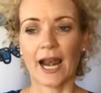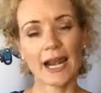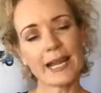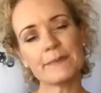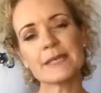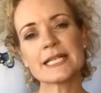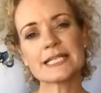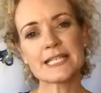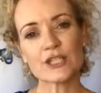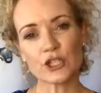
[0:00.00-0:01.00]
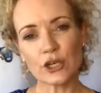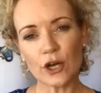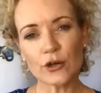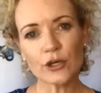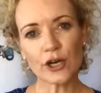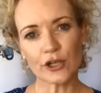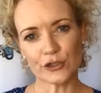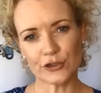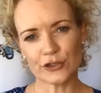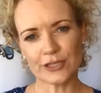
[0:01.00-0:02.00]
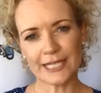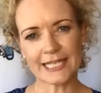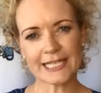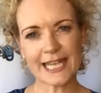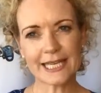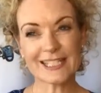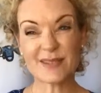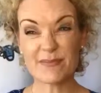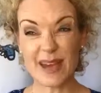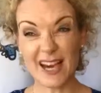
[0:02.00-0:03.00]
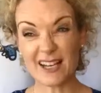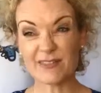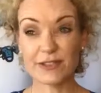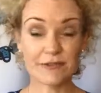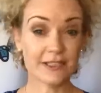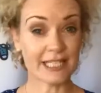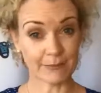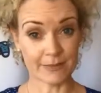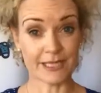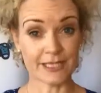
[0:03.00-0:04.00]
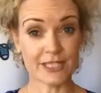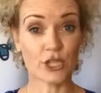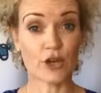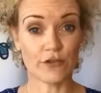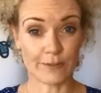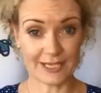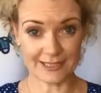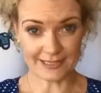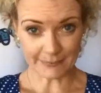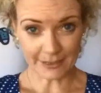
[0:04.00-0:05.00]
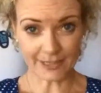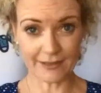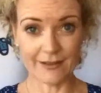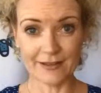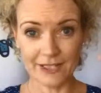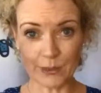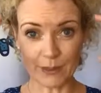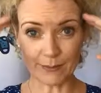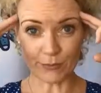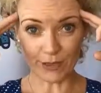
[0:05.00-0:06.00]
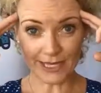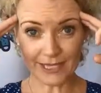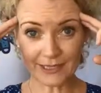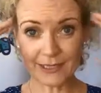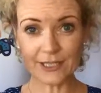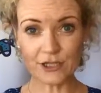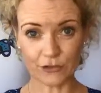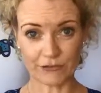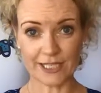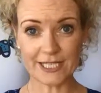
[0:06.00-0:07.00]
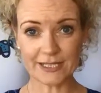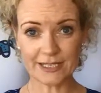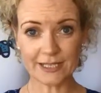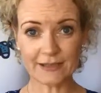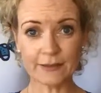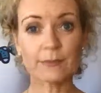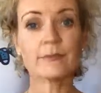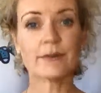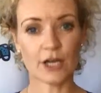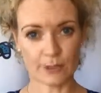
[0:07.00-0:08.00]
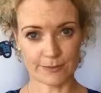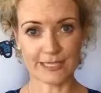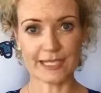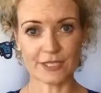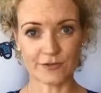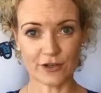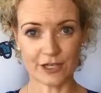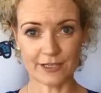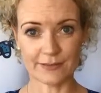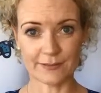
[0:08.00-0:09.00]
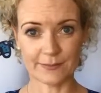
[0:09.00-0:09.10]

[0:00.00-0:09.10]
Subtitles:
leptin is a slow coach, and it takes about 15 minutes to go from our stomach to our brain to register I'm satisfied.